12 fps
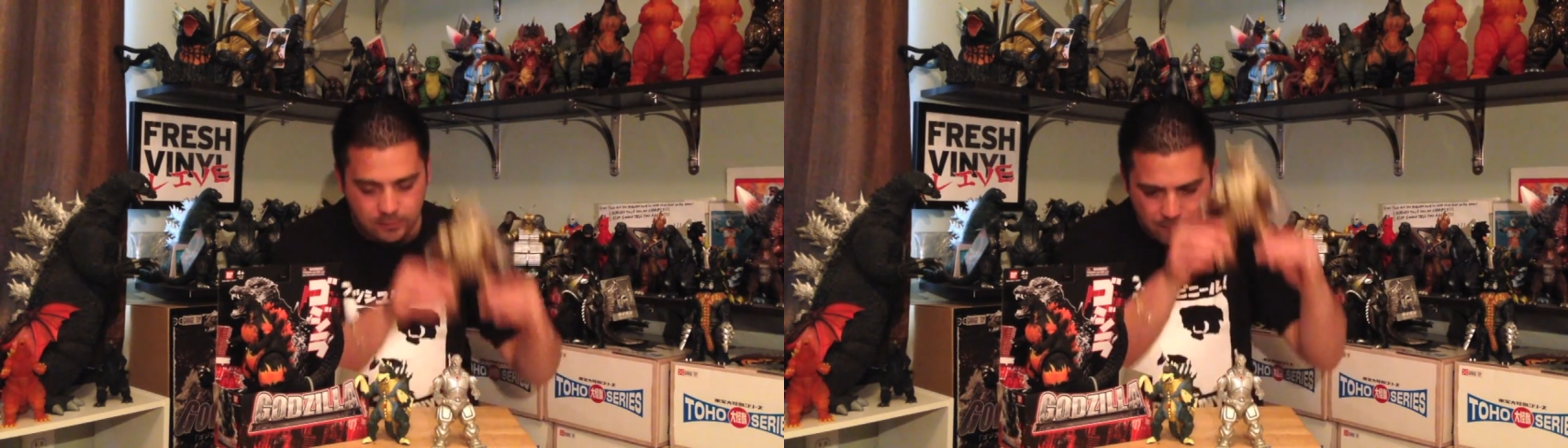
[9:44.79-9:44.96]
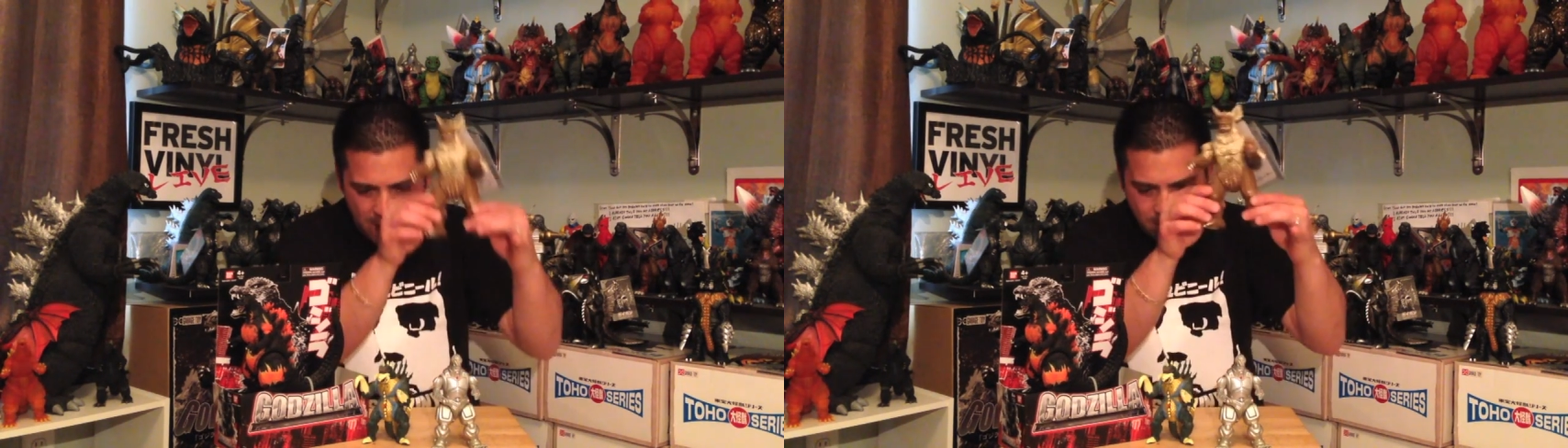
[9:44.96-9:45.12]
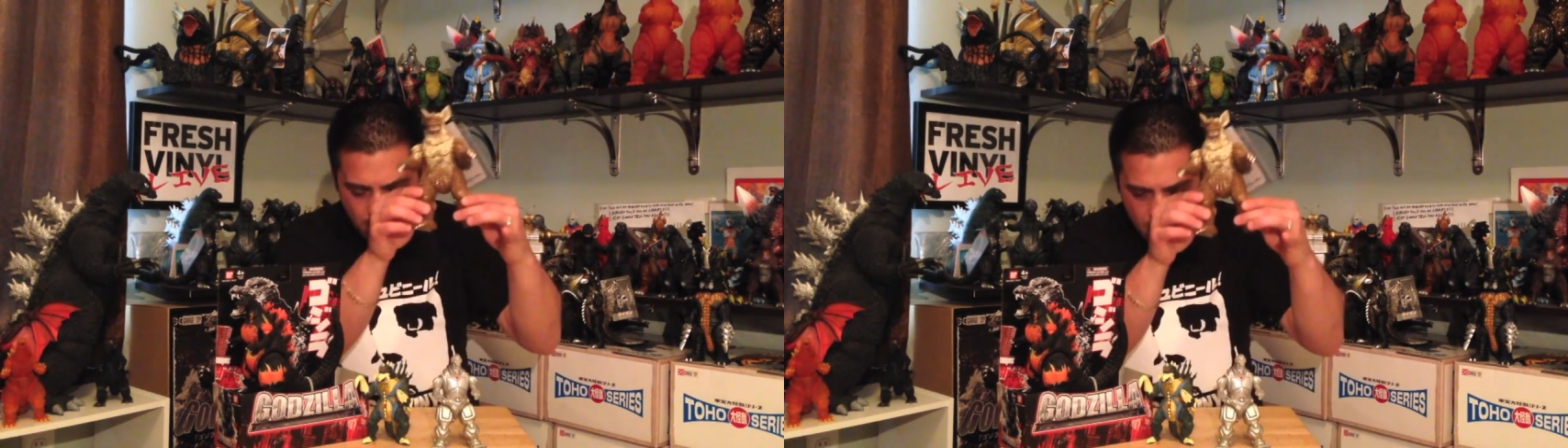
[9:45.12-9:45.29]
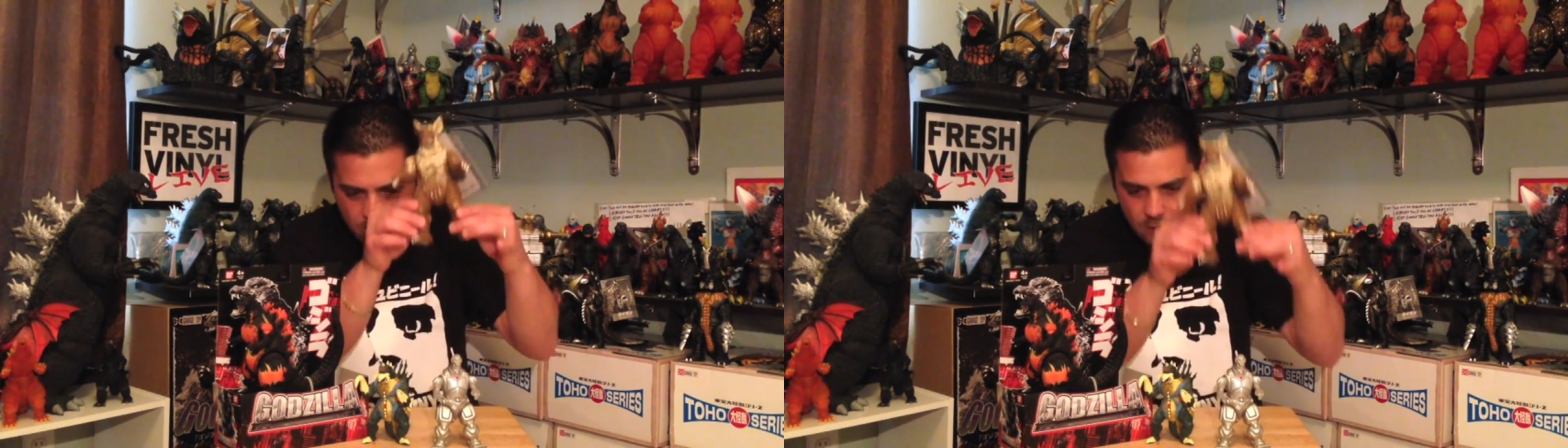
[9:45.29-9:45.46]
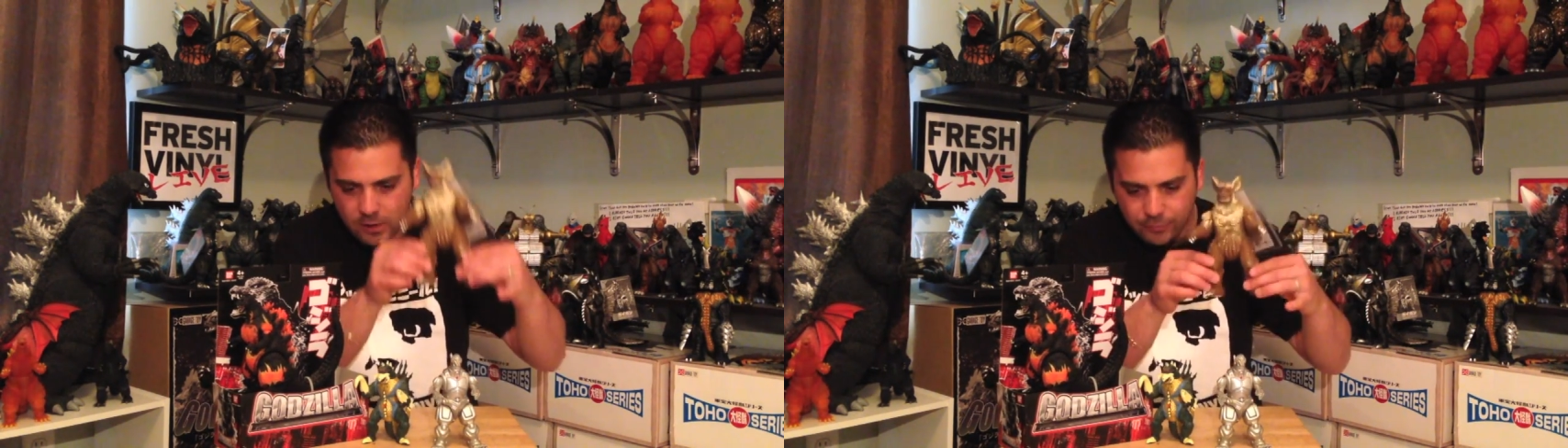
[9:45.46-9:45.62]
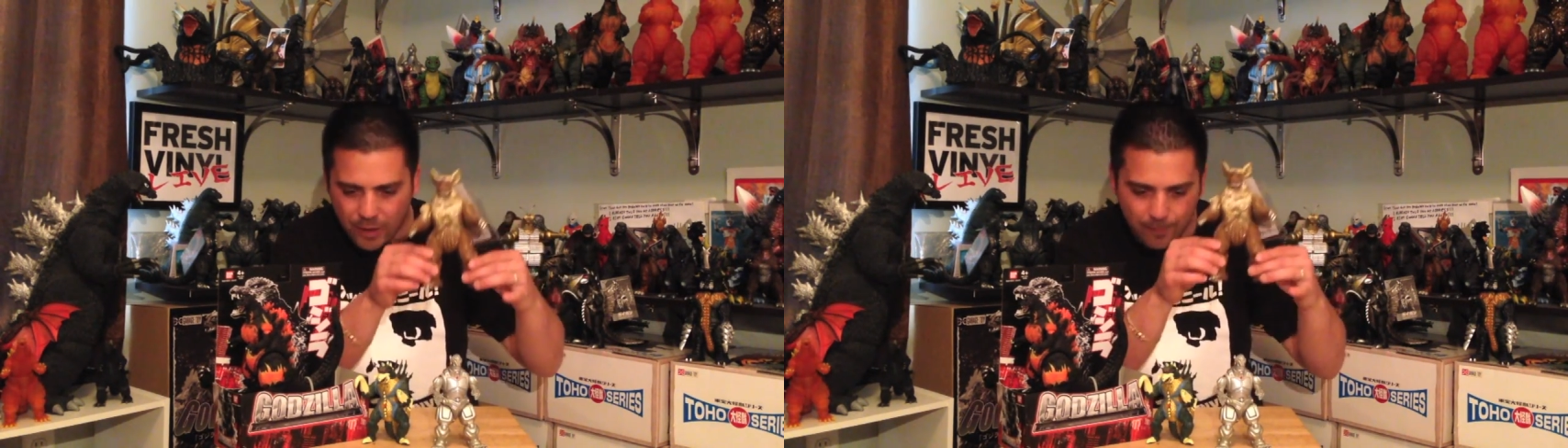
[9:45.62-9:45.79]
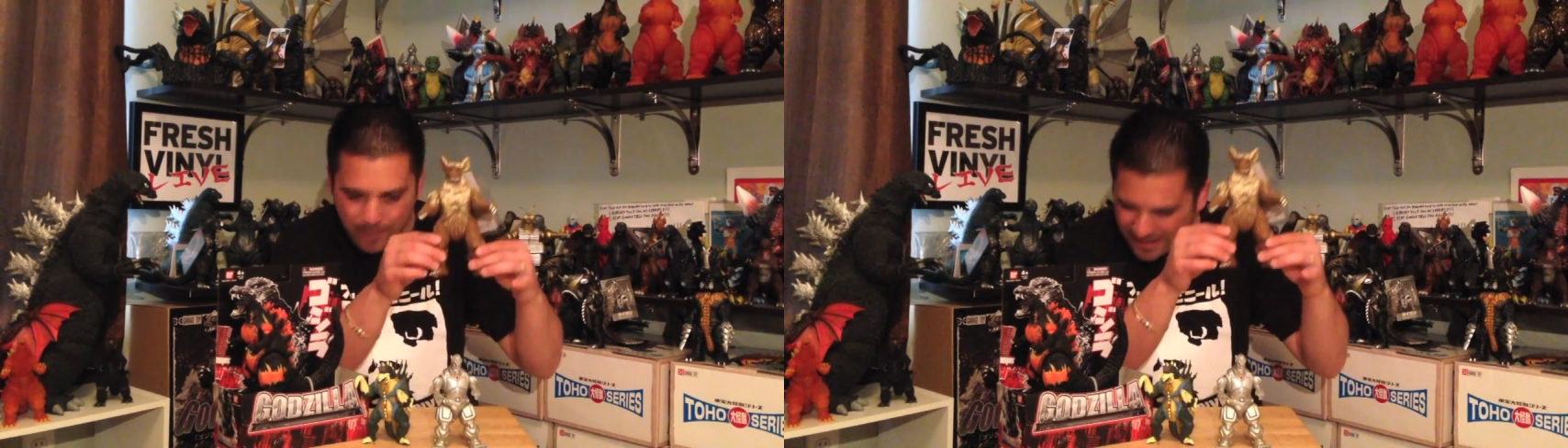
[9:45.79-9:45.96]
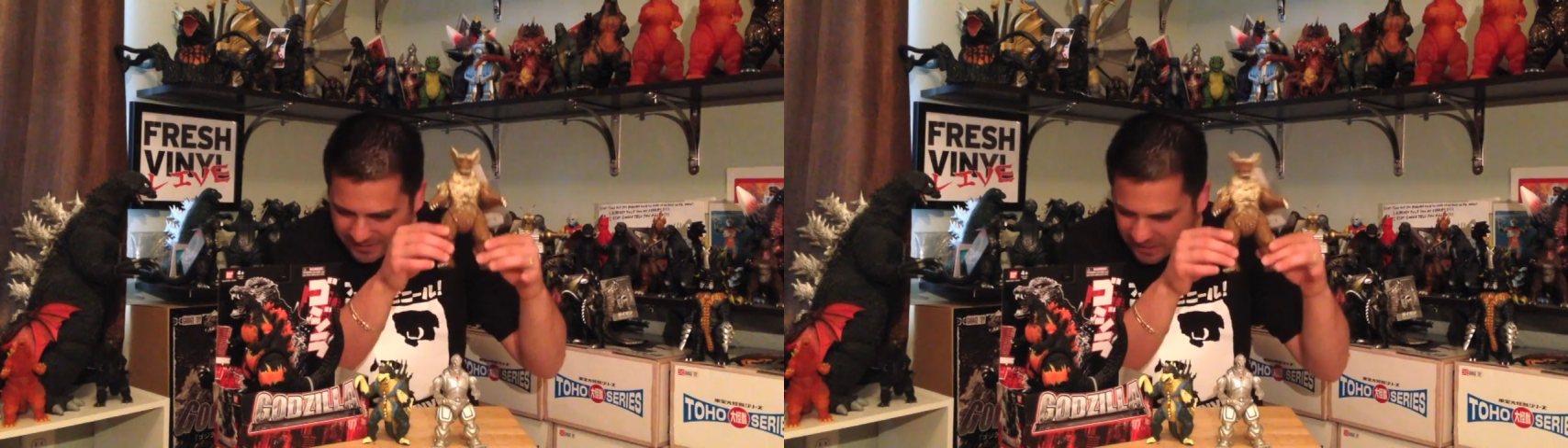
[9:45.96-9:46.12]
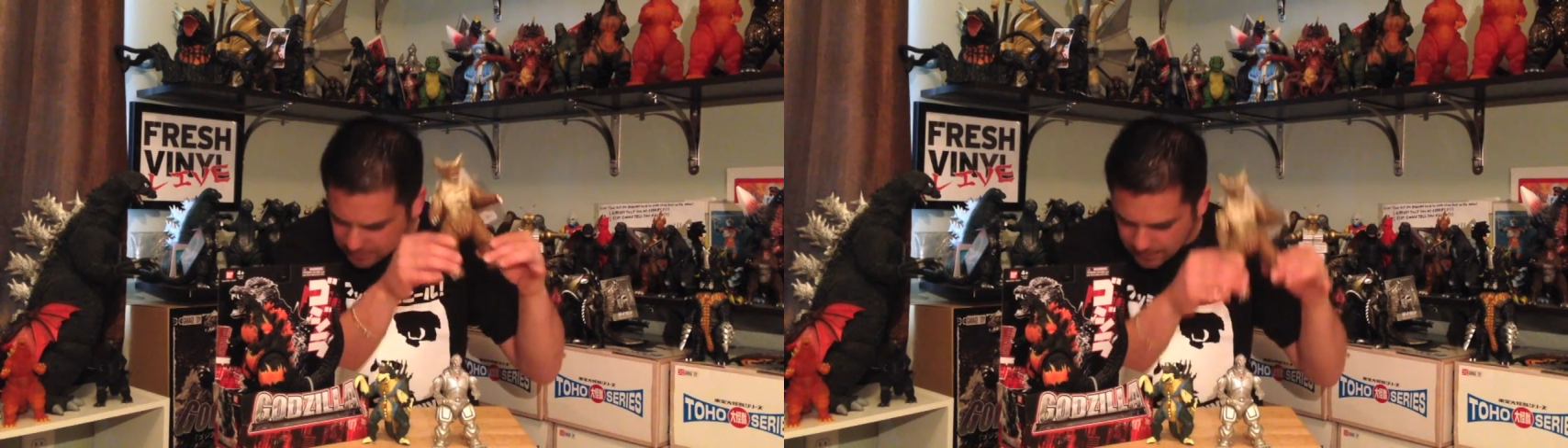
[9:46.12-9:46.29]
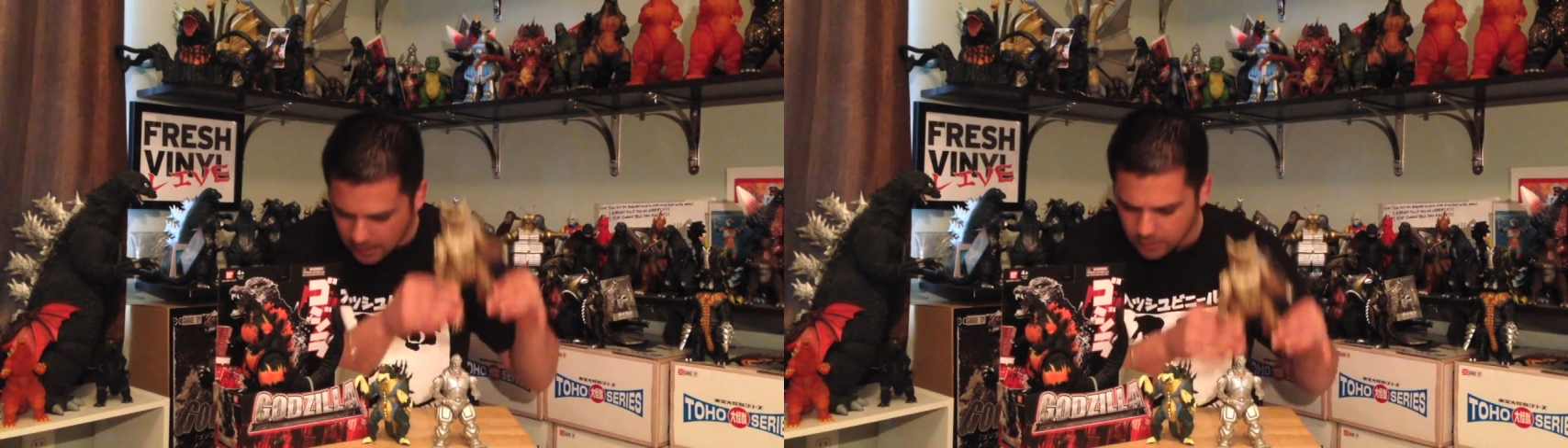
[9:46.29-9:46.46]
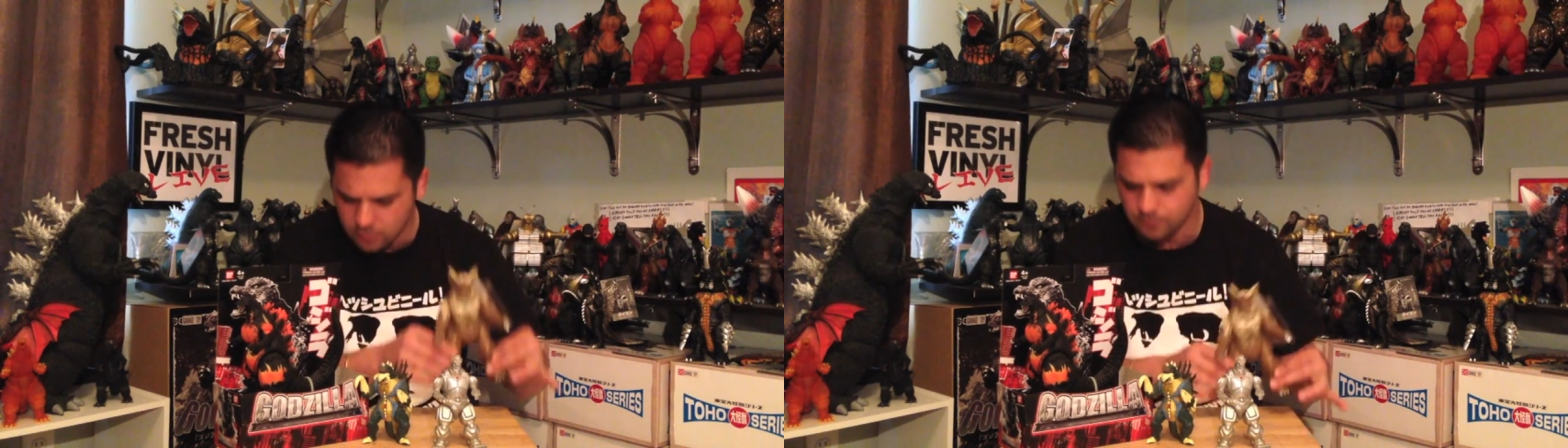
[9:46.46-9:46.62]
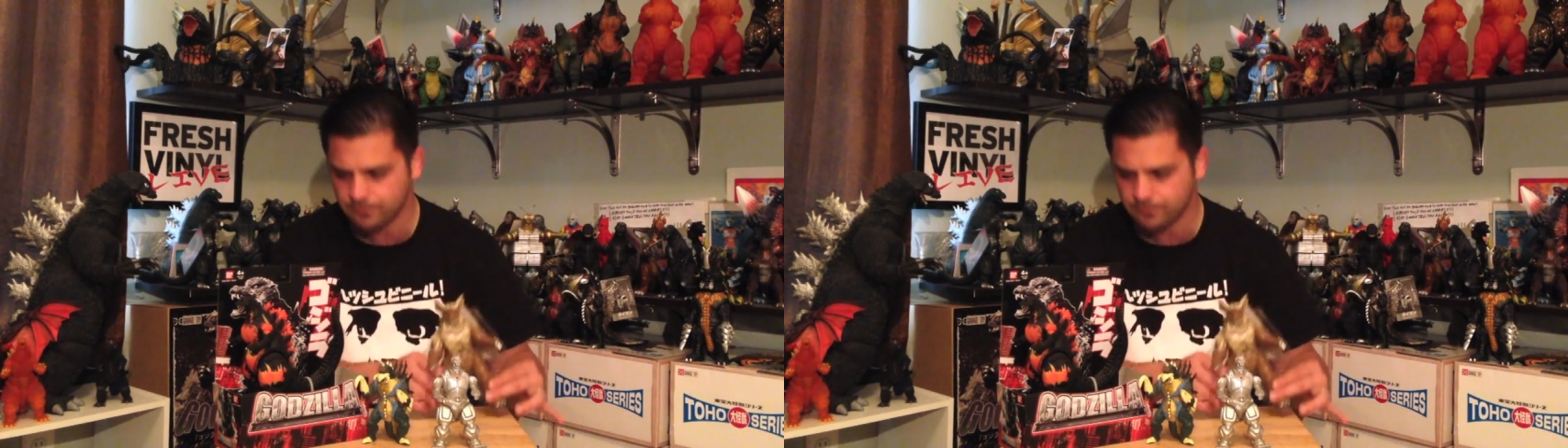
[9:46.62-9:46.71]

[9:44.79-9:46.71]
is Bandai, not Bandai Japan.